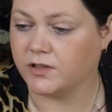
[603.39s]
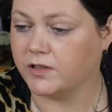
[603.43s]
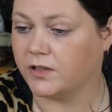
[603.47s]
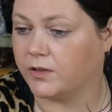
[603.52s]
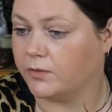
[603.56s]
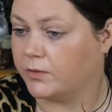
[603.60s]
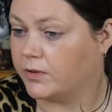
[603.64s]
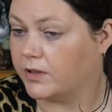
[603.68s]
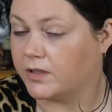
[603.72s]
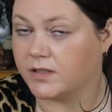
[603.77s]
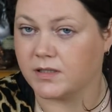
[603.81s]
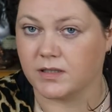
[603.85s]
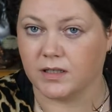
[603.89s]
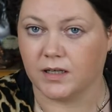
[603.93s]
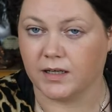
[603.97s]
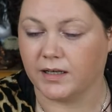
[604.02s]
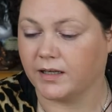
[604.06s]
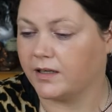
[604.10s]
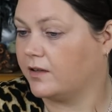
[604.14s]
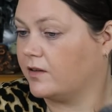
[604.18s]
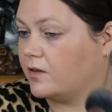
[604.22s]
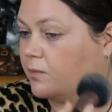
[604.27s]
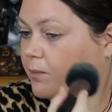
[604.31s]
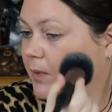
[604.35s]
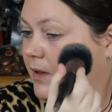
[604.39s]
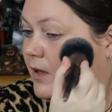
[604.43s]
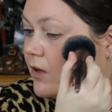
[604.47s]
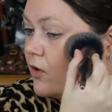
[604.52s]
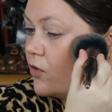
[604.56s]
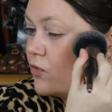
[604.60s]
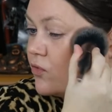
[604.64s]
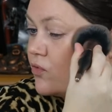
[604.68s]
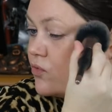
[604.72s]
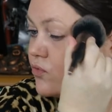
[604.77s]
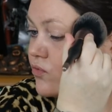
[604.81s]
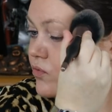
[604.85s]
You know what it's like. It's been
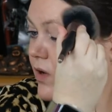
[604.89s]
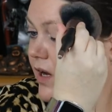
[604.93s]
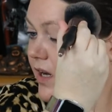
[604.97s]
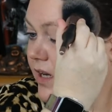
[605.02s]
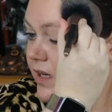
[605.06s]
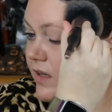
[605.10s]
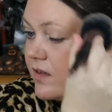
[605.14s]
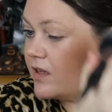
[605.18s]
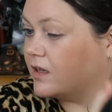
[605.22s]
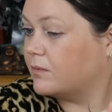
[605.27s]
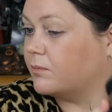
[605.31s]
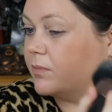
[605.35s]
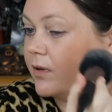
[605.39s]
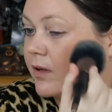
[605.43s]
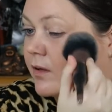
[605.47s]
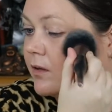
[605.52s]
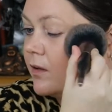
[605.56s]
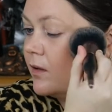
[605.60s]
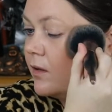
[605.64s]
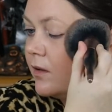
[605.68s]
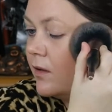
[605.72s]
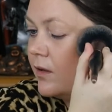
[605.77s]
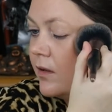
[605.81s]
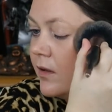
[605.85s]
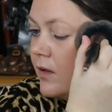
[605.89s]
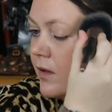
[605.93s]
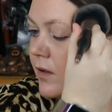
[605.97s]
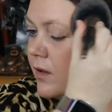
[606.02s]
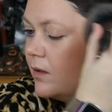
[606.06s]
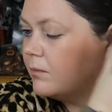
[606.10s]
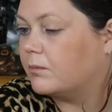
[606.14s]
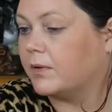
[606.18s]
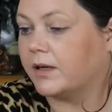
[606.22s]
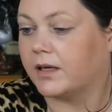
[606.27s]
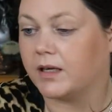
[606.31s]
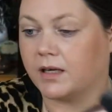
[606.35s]
crazy, but
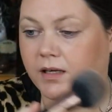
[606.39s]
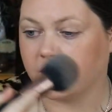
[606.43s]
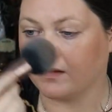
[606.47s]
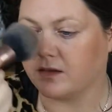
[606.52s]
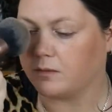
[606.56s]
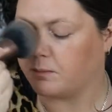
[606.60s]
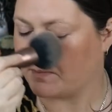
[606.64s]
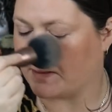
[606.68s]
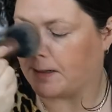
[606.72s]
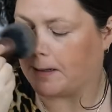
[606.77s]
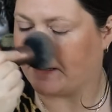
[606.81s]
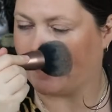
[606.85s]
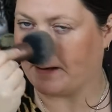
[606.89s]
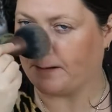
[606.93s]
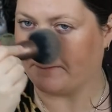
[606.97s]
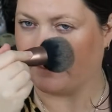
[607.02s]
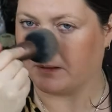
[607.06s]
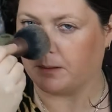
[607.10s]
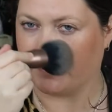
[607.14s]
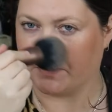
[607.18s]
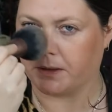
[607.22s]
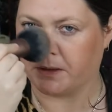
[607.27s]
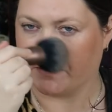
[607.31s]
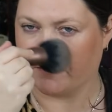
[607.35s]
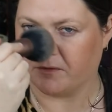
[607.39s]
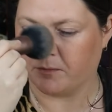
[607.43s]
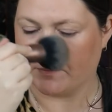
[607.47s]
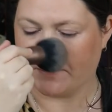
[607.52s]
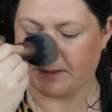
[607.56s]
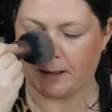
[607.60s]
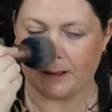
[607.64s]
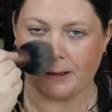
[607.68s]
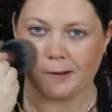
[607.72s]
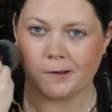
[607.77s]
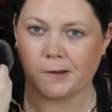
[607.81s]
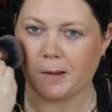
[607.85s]
my kids have been, I'm going to put it over
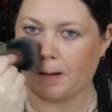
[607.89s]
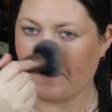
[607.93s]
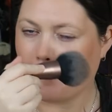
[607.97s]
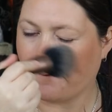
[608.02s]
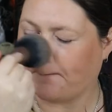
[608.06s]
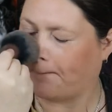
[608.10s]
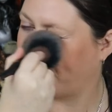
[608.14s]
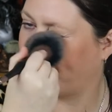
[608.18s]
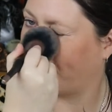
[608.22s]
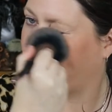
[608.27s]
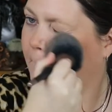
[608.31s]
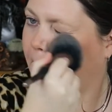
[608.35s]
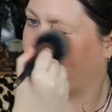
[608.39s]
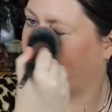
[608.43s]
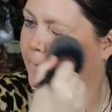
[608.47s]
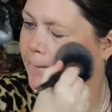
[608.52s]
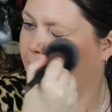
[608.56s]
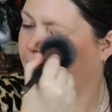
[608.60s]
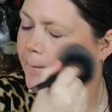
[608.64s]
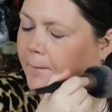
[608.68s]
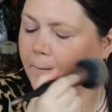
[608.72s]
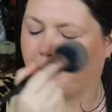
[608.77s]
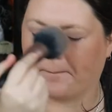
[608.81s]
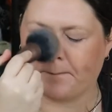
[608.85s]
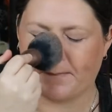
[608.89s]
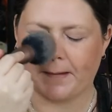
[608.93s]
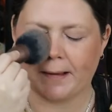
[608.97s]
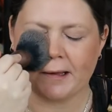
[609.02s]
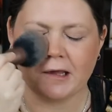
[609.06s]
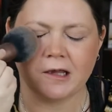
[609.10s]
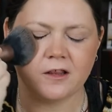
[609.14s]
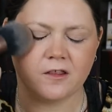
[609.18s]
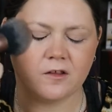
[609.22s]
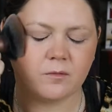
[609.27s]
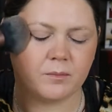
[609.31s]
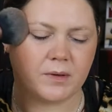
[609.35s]
my nose. My
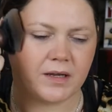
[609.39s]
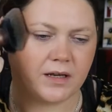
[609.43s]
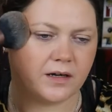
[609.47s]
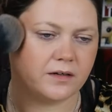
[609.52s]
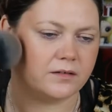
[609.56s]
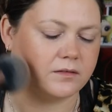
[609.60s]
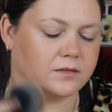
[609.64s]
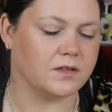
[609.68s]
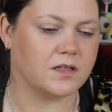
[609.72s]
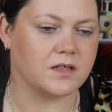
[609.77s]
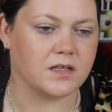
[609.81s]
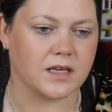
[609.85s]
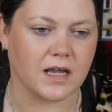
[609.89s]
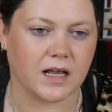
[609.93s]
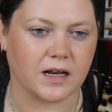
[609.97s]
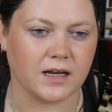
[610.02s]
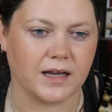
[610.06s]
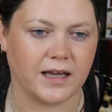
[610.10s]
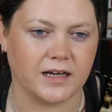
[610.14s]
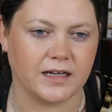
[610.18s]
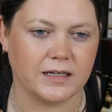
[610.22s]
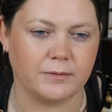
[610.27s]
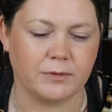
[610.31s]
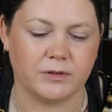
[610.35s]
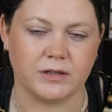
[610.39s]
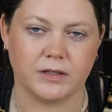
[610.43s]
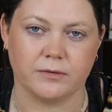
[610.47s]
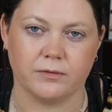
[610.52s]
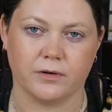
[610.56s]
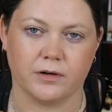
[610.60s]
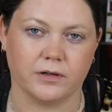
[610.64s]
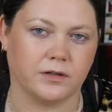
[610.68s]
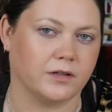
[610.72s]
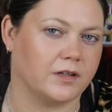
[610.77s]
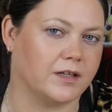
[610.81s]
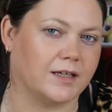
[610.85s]
kids have been sick lately with
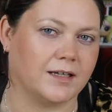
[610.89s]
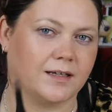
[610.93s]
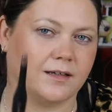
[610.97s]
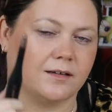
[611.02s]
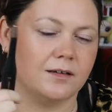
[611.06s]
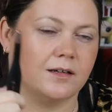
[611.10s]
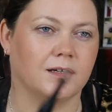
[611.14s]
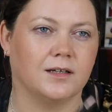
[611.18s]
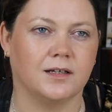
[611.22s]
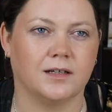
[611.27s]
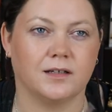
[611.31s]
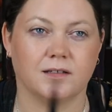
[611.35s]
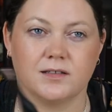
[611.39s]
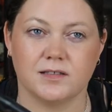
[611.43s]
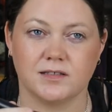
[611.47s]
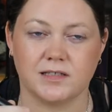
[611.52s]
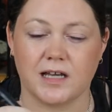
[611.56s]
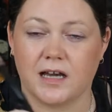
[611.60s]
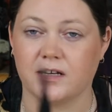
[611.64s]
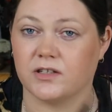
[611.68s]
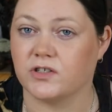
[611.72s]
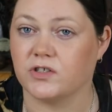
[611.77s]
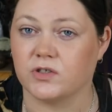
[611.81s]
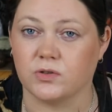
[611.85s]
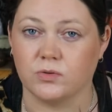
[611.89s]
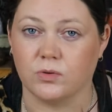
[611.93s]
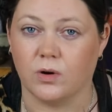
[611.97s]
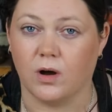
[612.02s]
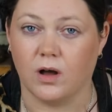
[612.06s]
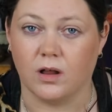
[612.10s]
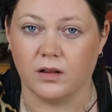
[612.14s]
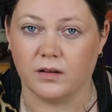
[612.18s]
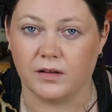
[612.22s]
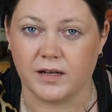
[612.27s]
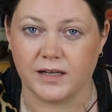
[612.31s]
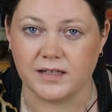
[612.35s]
their own thing. Start of school
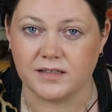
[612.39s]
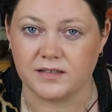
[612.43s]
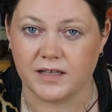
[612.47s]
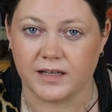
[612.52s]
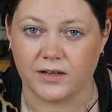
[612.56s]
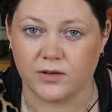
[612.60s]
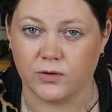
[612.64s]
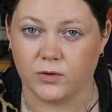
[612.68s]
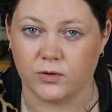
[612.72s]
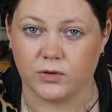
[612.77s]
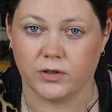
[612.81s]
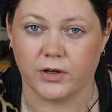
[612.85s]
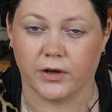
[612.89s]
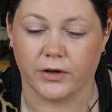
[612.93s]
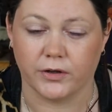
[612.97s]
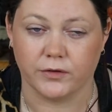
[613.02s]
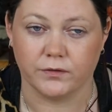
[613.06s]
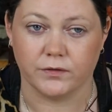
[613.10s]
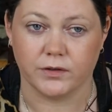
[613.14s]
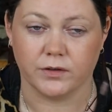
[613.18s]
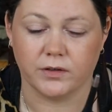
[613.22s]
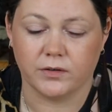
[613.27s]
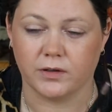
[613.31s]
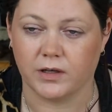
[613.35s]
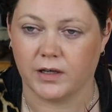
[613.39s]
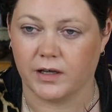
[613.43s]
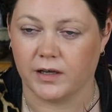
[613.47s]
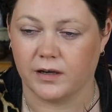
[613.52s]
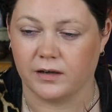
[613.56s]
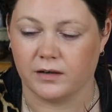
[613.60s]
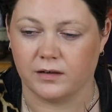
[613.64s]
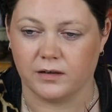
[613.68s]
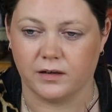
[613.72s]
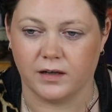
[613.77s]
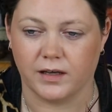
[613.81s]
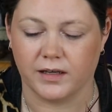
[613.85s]
holidays, they caught COVID,
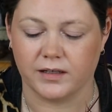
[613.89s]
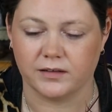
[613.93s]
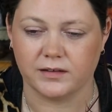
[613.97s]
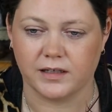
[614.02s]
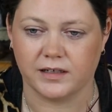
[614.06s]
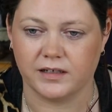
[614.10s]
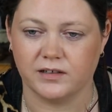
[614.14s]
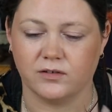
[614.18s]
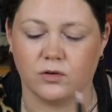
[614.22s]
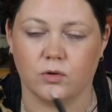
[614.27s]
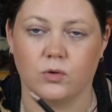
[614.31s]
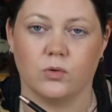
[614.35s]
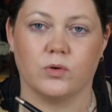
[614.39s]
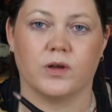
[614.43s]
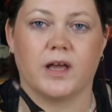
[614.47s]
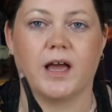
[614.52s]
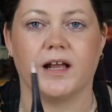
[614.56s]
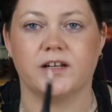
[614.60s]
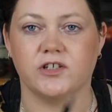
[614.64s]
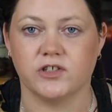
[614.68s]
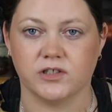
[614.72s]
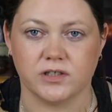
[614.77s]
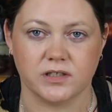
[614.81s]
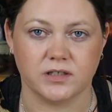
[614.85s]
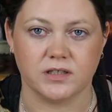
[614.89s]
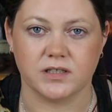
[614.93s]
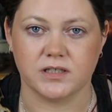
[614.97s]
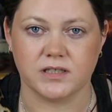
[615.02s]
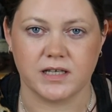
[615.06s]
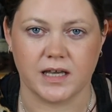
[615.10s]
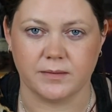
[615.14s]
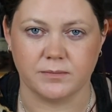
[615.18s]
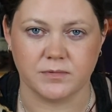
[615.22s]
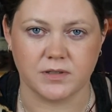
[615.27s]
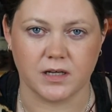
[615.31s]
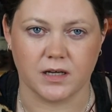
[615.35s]
and like they didn't all catch it at the
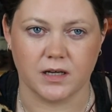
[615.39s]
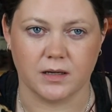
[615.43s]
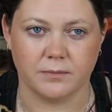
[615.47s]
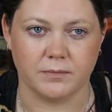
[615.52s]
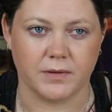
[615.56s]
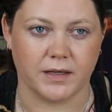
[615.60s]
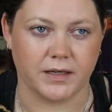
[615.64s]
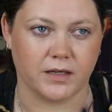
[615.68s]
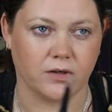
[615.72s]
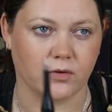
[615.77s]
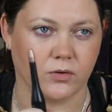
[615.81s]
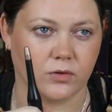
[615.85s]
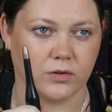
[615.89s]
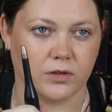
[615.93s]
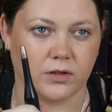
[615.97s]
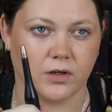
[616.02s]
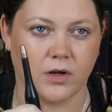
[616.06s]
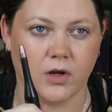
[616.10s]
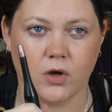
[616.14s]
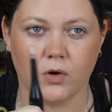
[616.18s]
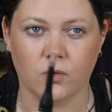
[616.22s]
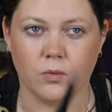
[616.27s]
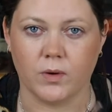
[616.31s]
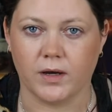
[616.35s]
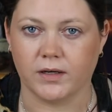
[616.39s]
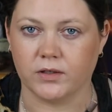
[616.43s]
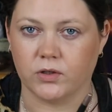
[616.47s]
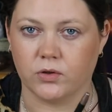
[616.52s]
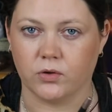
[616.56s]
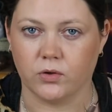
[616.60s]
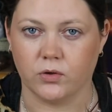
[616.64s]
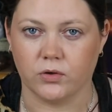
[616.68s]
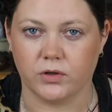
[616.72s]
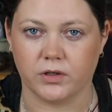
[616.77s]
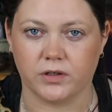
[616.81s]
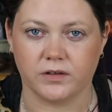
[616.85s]
same time. They caught it, one
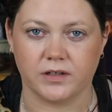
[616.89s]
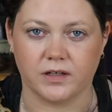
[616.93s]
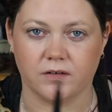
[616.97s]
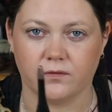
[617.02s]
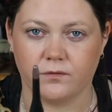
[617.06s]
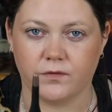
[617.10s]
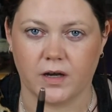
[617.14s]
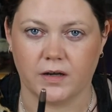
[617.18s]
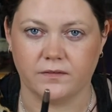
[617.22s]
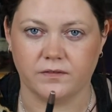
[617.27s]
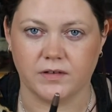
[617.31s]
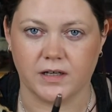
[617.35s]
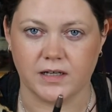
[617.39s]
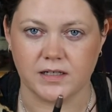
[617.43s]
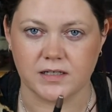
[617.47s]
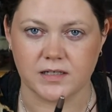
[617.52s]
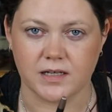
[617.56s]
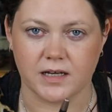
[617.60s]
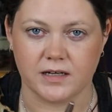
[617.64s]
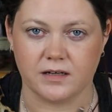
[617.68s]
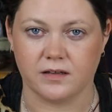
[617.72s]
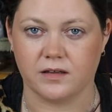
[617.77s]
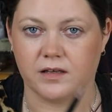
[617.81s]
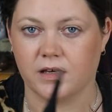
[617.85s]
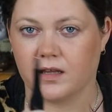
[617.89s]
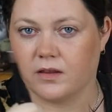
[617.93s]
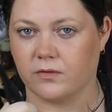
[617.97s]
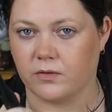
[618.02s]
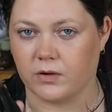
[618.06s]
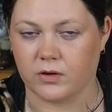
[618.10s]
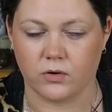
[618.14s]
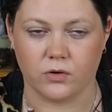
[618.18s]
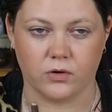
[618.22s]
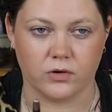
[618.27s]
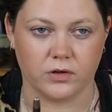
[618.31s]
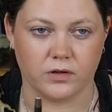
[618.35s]
caught it, then 5 days later, the other
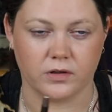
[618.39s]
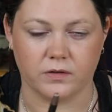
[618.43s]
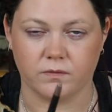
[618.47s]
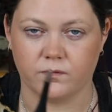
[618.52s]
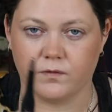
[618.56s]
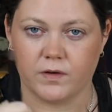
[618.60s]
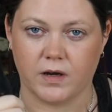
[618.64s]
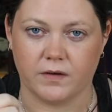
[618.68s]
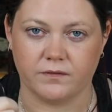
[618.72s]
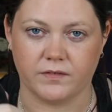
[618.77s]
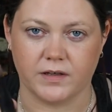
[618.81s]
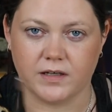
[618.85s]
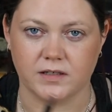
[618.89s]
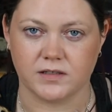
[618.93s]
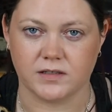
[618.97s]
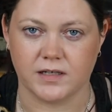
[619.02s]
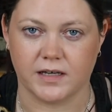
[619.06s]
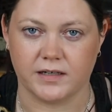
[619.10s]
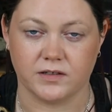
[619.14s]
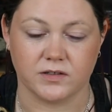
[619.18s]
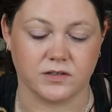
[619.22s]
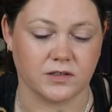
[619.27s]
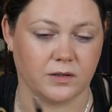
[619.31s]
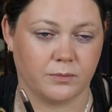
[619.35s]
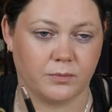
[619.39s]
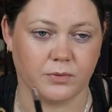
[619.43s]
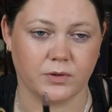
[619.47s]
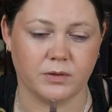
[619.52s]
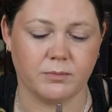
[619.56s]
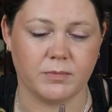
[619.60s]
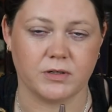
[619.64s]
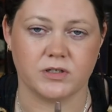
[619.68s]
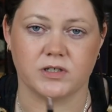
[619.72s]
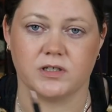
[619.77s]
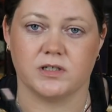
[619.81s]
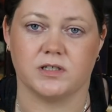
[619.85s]
one caught it, then 5 days later. So
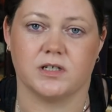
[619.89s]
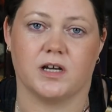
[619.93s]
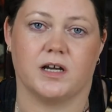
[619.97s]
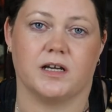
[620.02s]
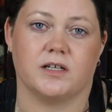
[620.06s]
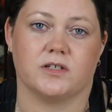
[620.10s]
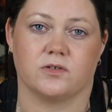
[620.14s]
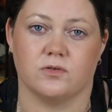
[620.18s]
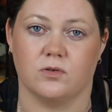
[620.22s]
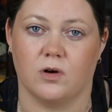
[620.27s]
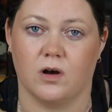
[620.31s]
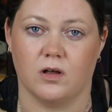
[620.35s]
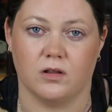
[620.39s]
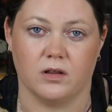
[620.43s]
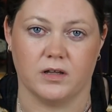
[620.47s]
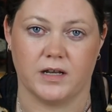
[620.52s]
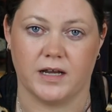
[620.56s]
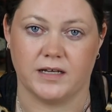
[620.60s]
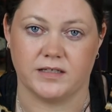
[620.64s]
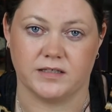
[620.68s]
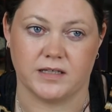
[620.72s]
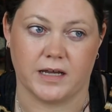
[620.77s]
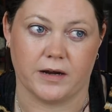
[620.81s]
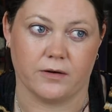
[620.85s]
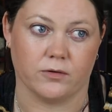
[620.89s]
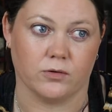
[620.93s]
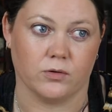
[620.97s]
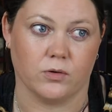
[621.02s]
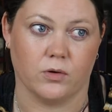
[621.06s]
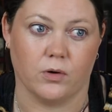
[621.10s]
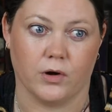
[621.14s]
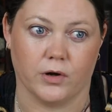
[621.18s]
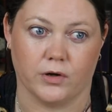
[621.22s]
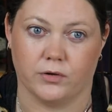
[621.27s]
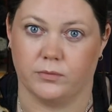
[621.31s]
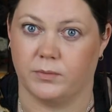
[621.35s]
pretty much entire school holidays, they were
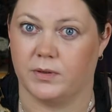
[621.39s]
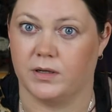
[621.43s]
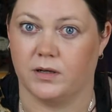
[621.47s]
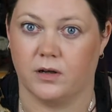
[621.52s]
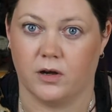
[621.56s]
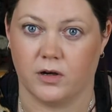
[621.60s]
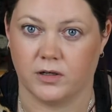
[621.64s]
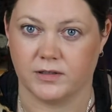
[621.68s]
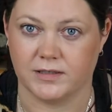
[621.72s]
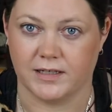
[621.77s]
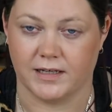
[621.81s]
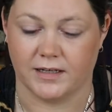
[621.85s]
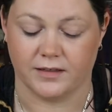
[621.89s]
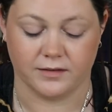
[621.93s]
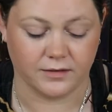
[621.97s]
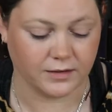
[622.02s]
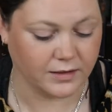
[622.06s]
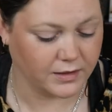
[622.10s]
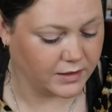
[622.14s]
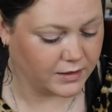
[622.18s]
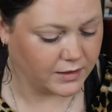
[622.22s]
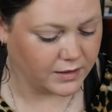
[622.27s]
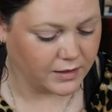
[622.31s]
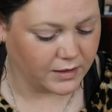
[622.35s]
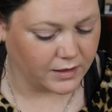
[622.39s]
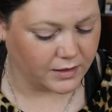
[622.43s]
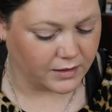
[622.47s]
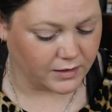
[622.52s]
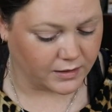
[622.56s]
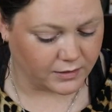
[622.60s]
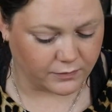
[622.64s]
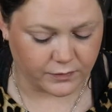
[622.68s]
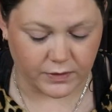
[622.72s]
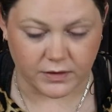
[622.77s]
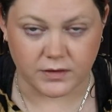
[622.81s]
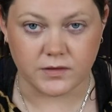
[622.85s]
all home in lockdown.
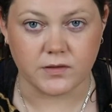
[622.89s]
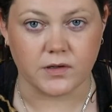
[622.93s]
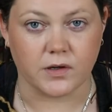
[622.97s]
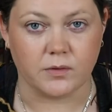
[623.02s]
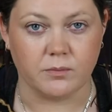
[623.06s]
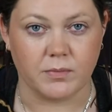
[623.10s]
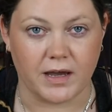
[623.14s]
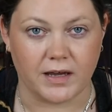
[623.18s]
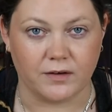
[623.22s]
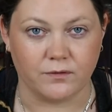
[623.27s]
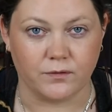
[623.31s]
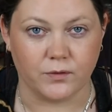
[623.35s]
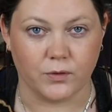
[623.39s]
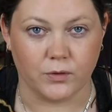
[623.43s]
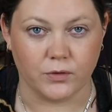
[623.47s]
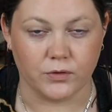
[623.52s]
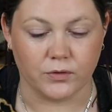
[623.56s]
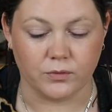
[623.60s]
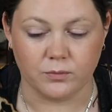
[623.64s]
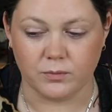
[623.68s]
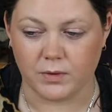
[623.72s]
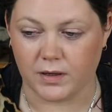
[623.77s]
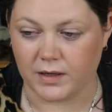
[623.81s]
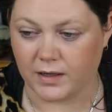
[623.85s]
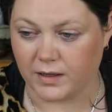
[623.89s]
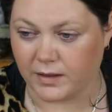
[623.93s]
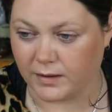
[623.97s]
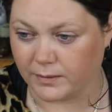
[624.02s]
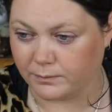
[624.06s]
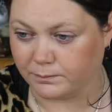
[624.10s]
Felt so bad for them.